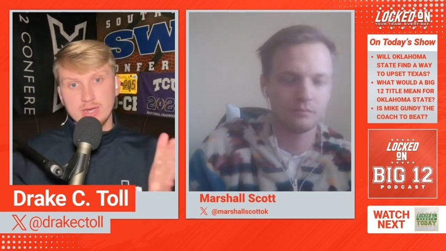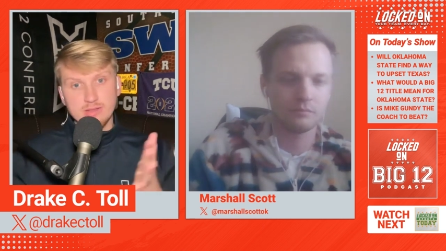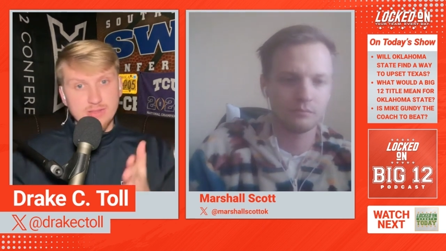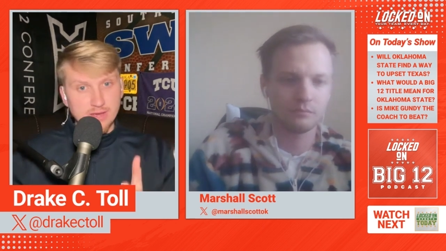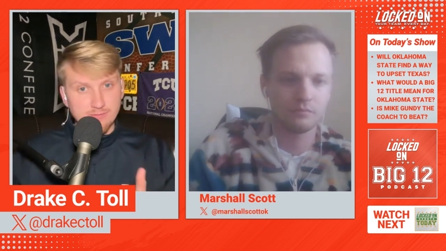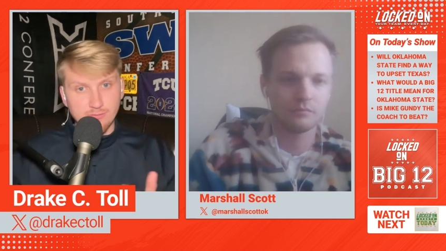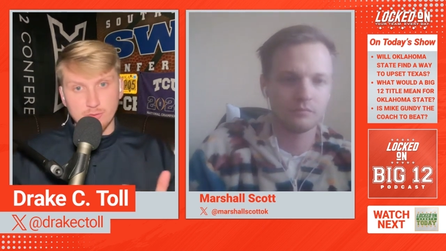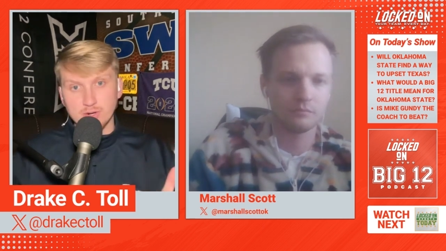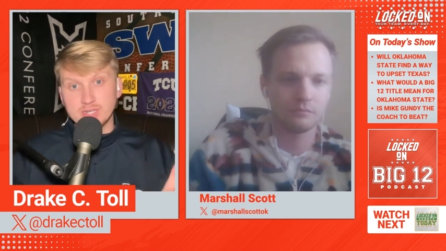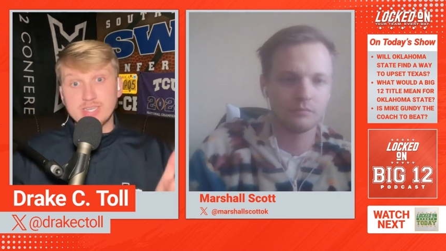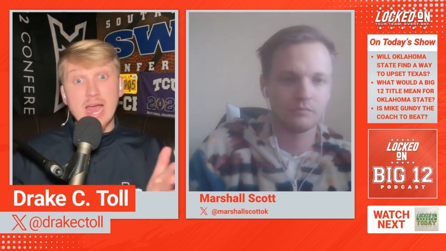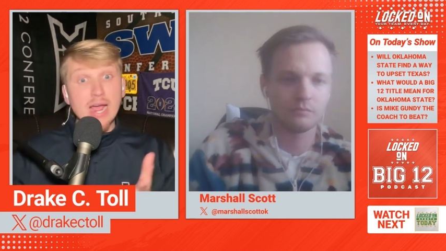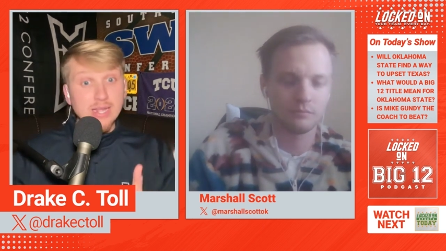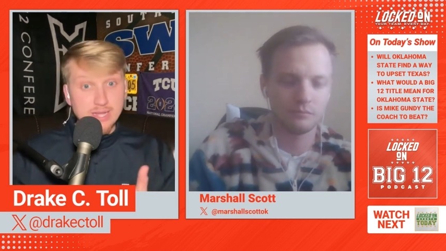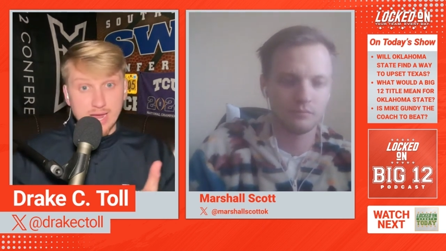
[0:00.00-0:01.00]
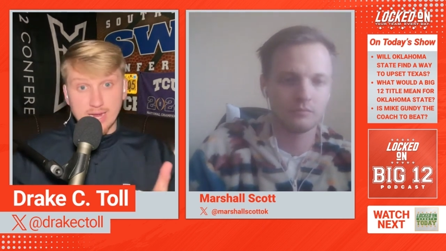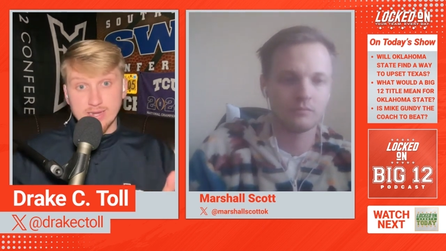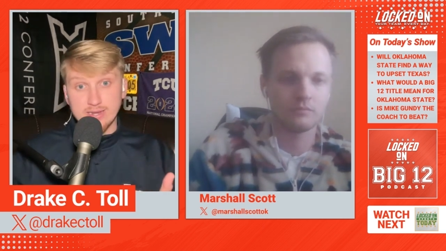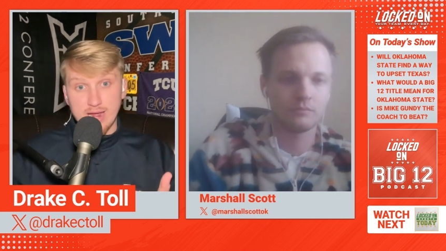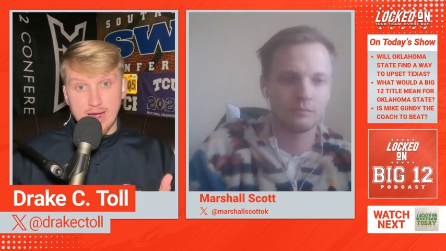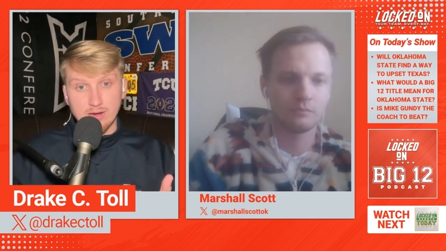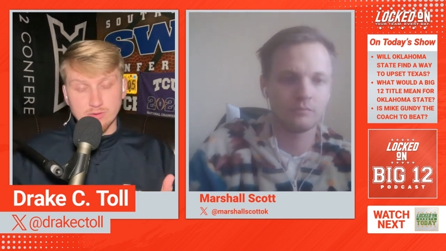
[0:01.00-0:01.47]
Speaker 1: that for a decade
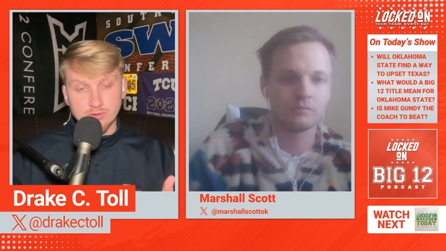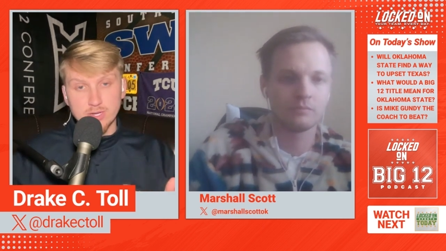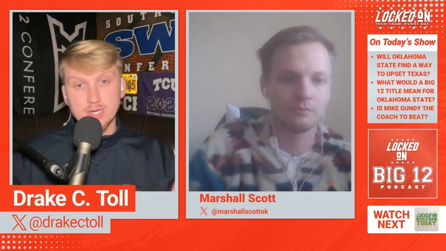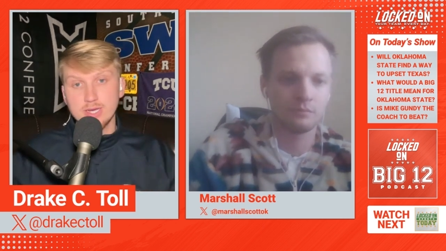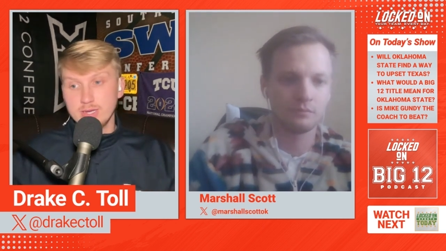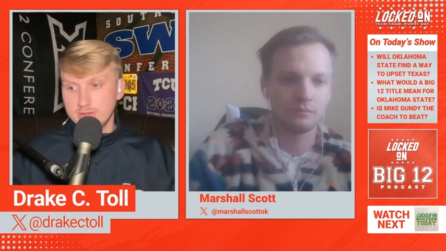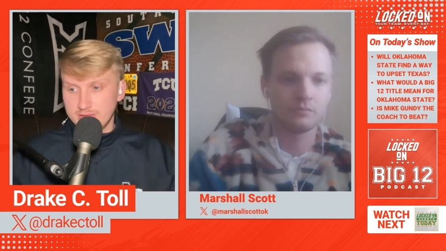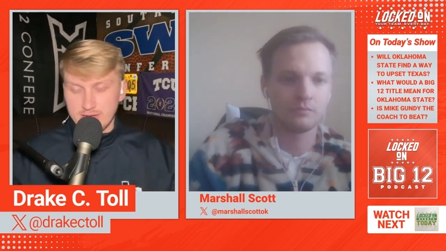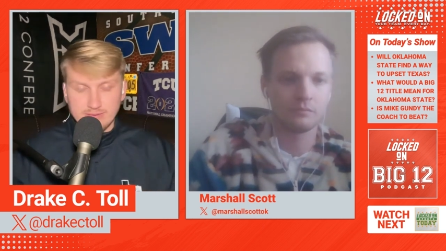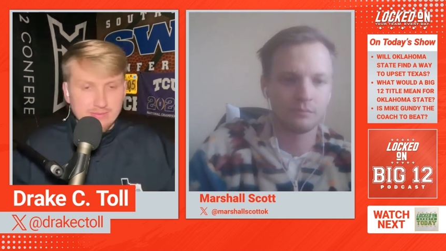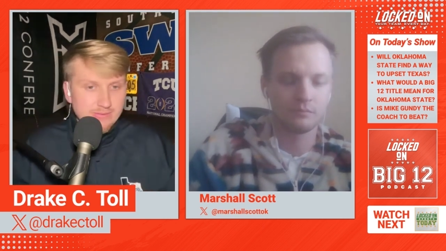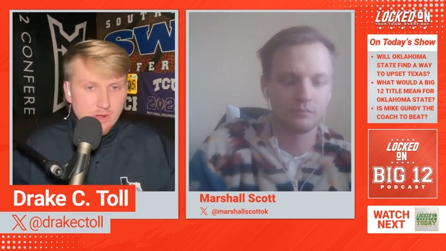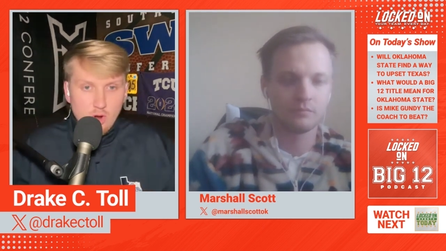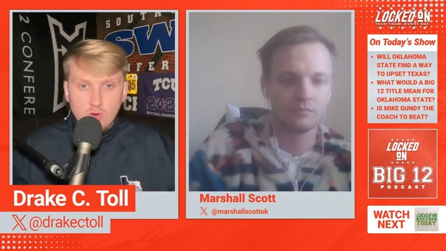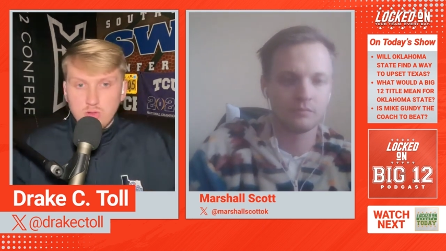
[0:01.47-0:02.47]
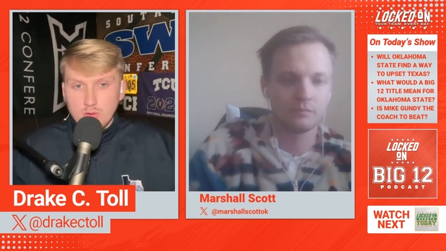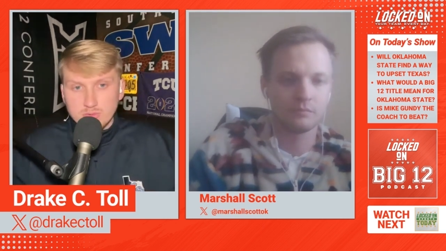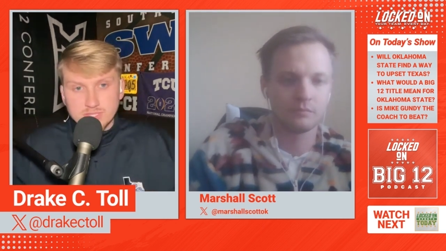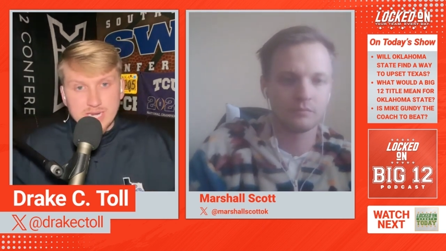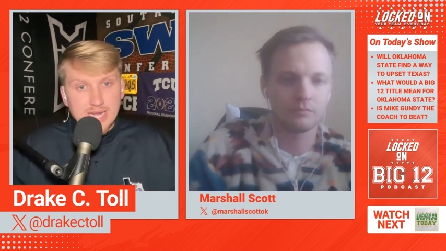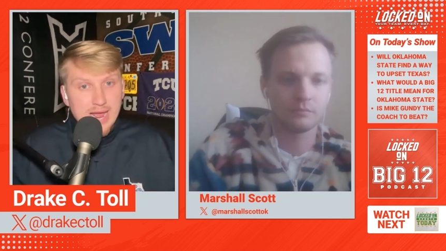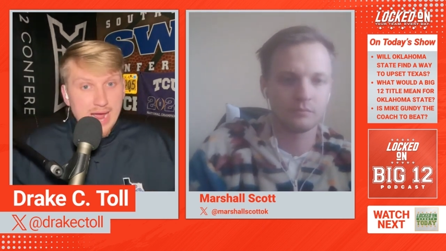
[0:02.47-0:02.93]
now that Oklahoma
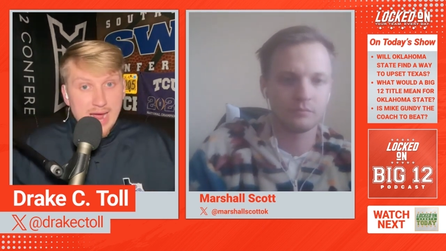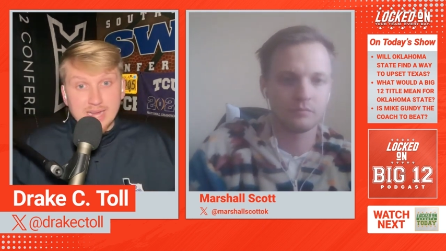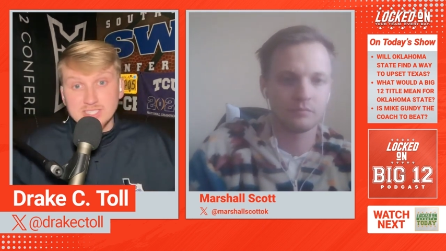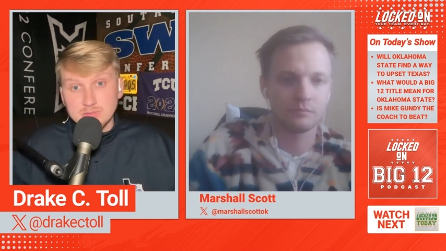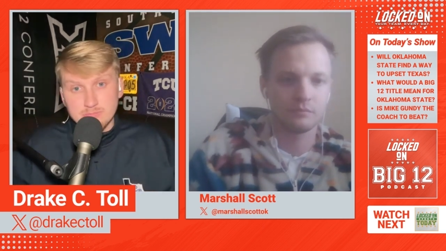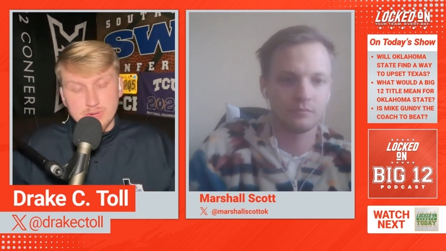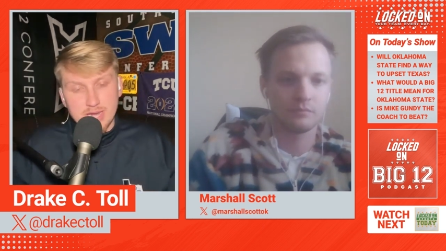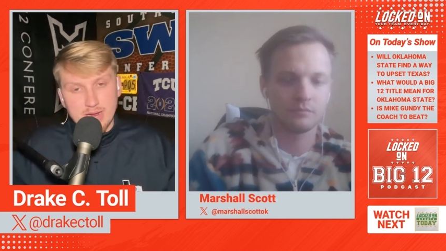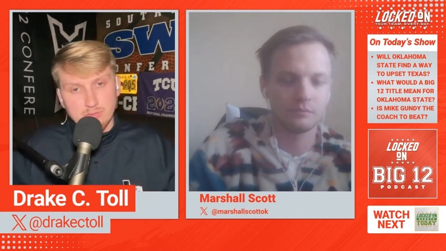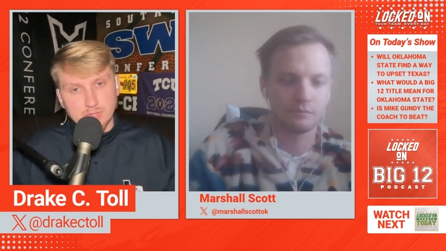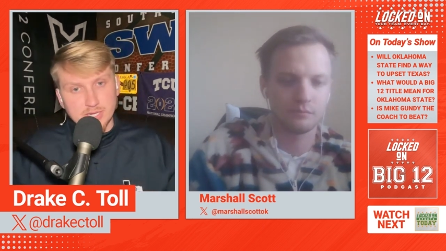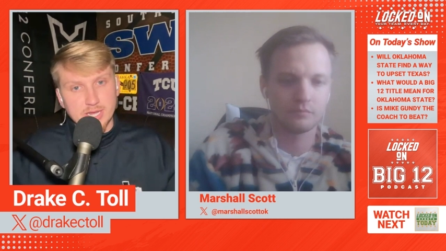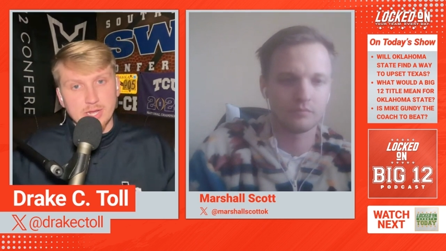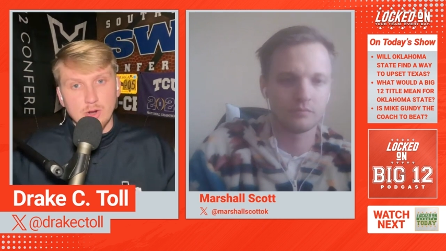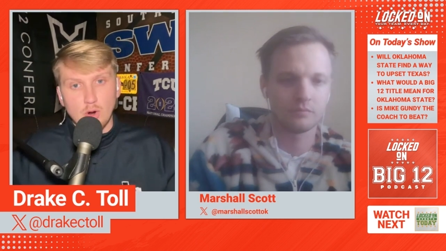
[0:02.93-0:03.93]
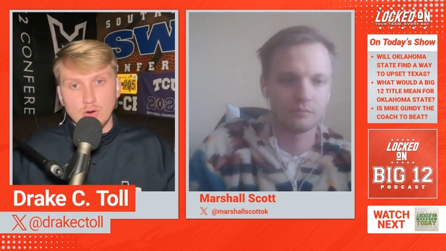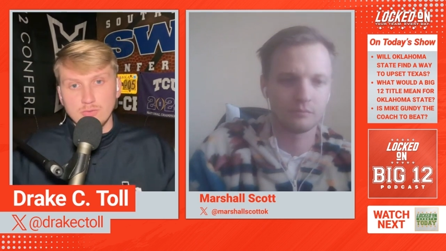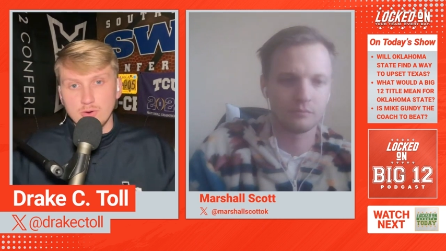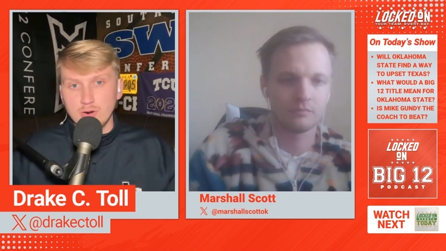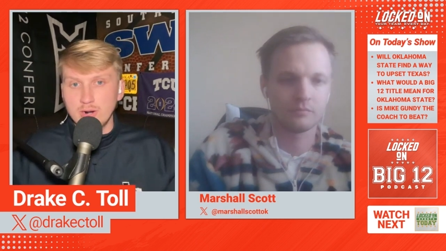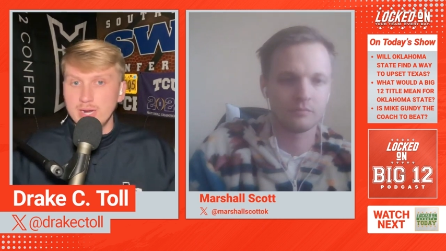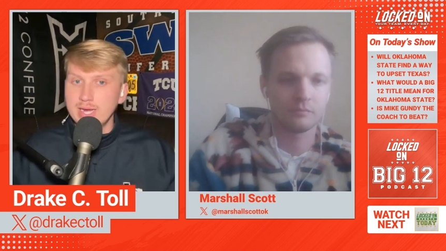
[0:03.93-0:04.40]
State hasn't been able to get
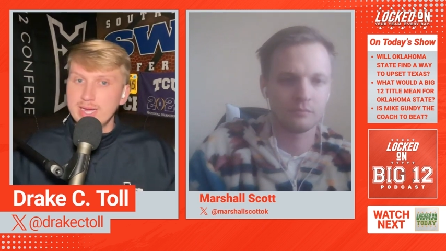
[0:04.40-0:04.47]
over.